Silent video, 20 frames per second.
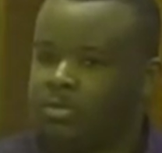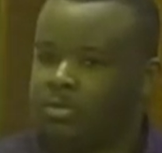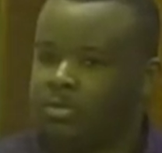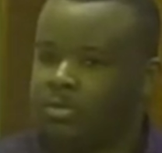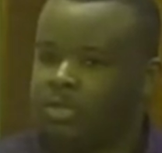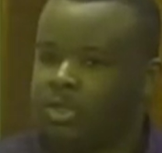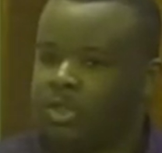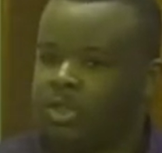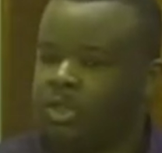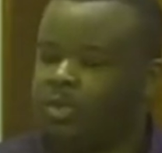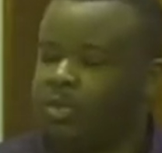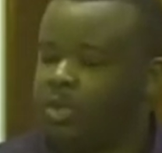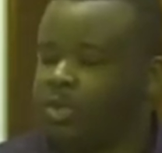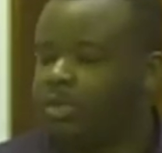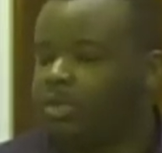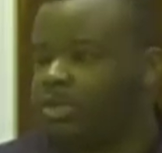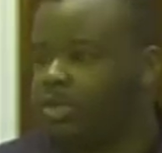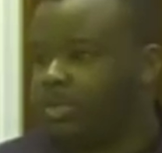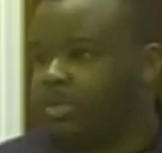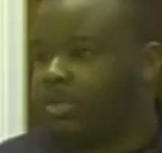because a
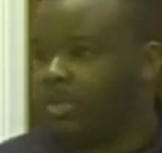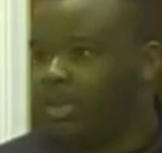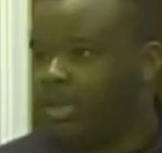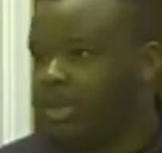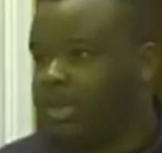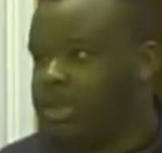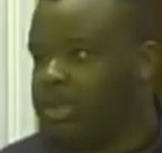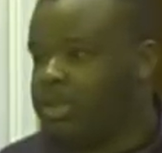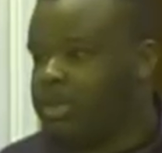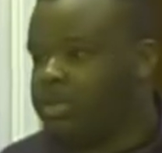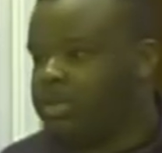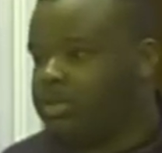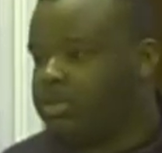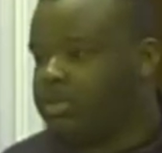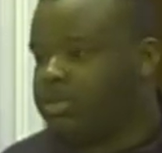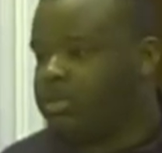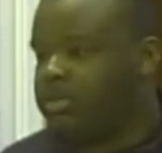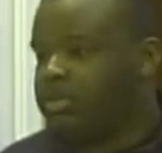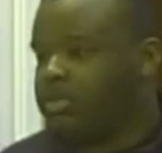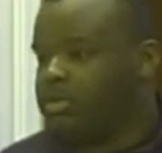picture can be,
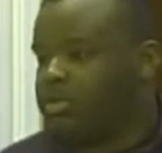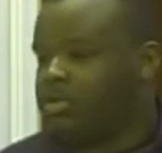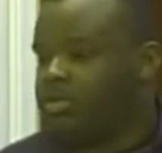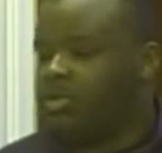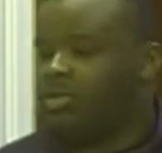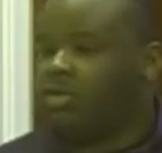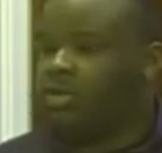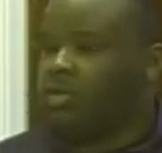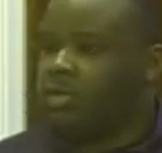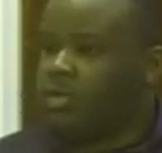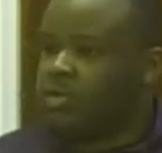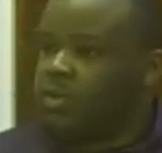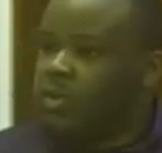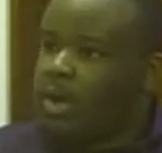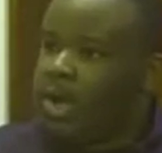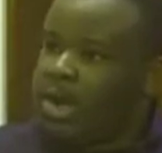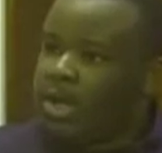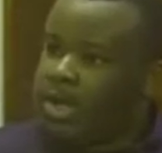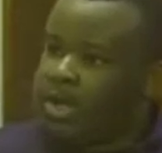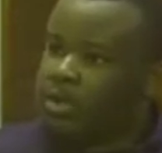you know, this
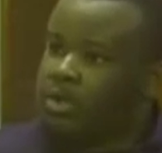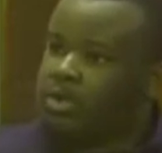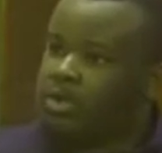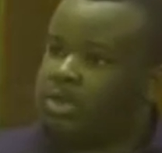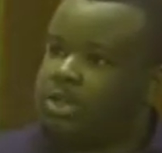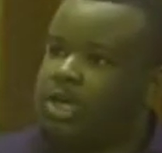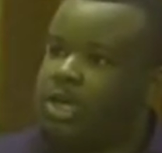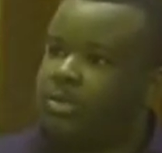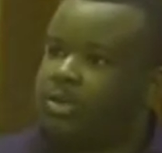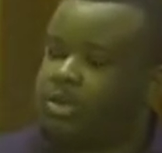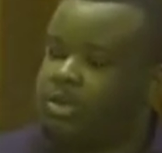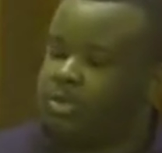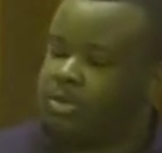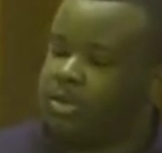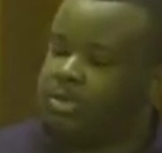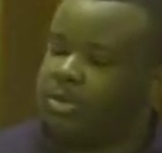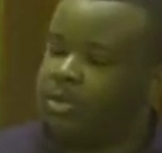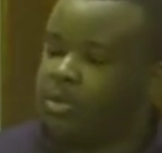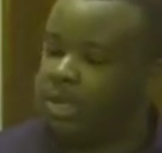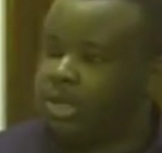wide angle shot, but
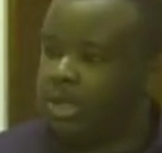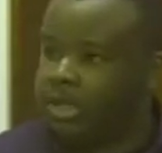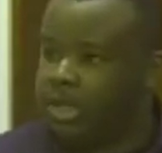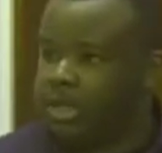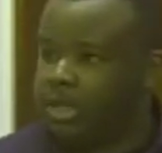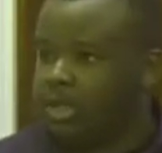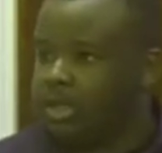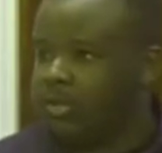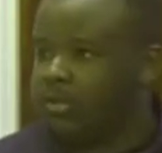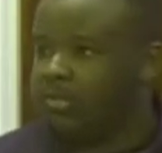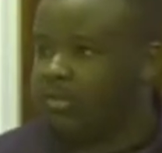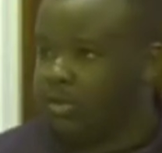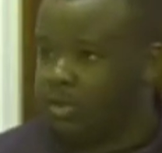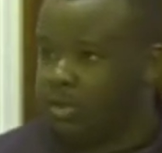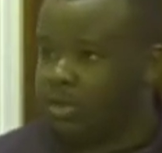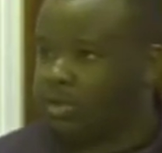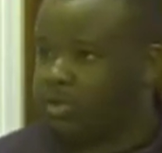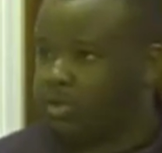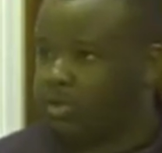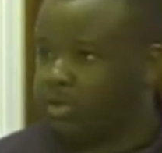sometimes I want to get in and
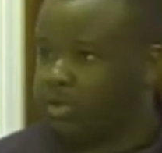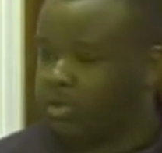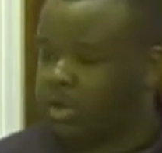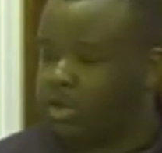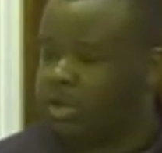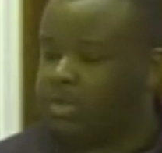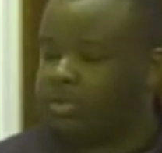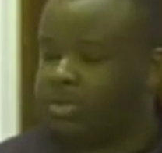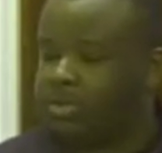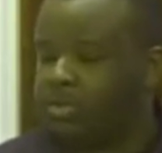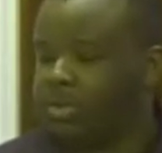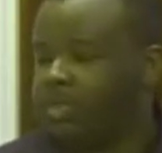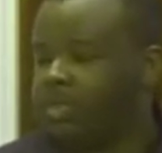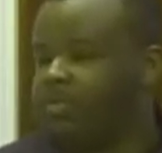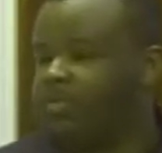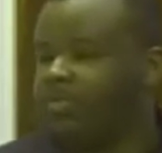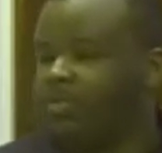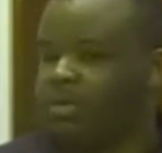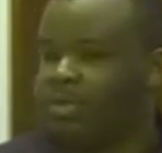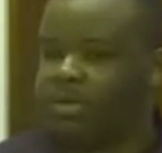focus on one
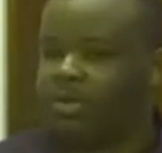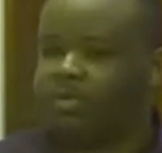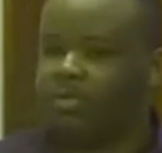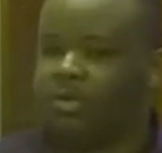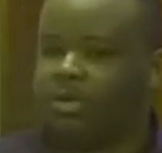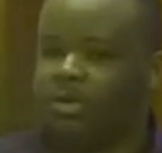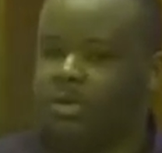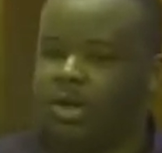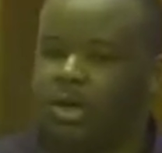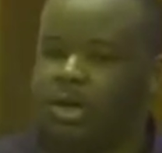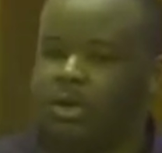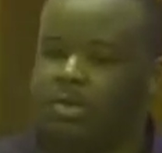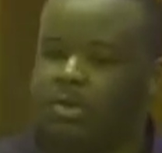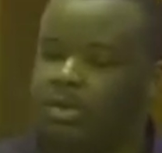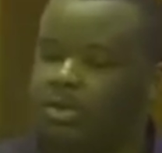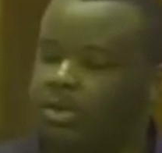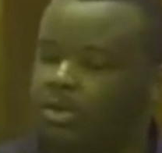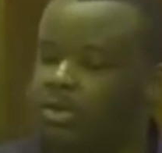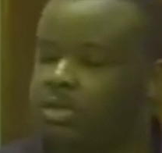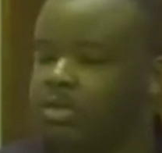specific
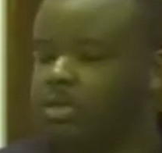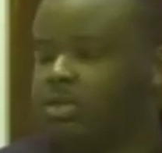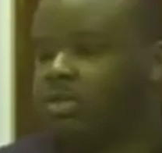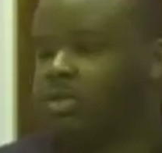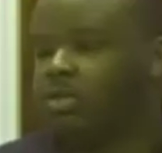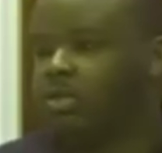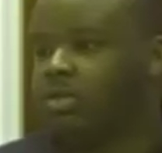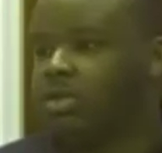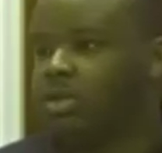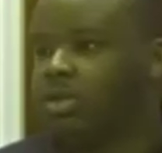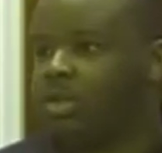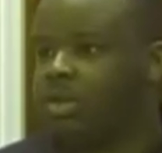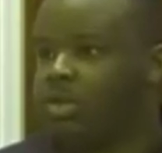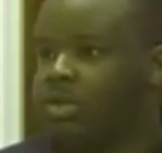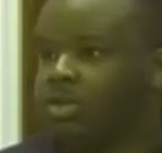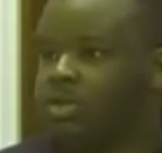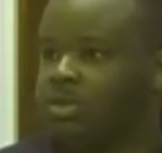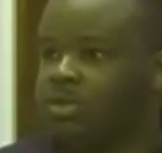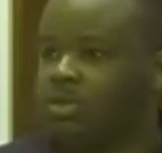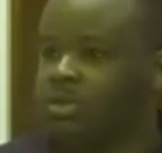person and
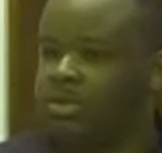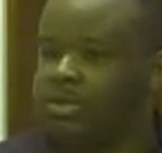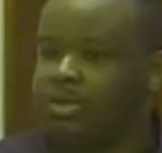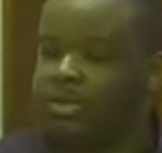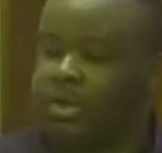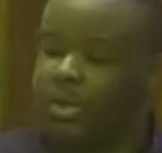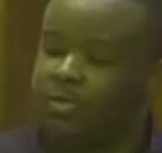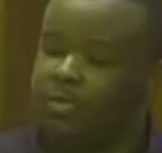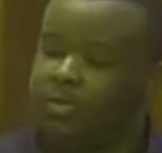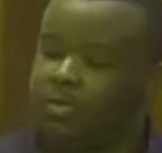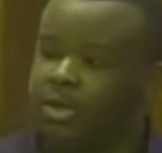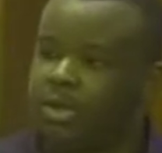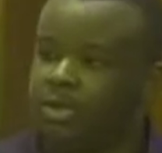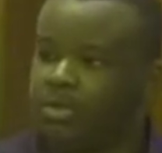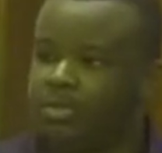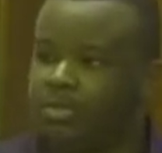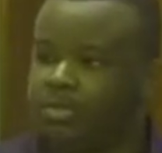expand from there.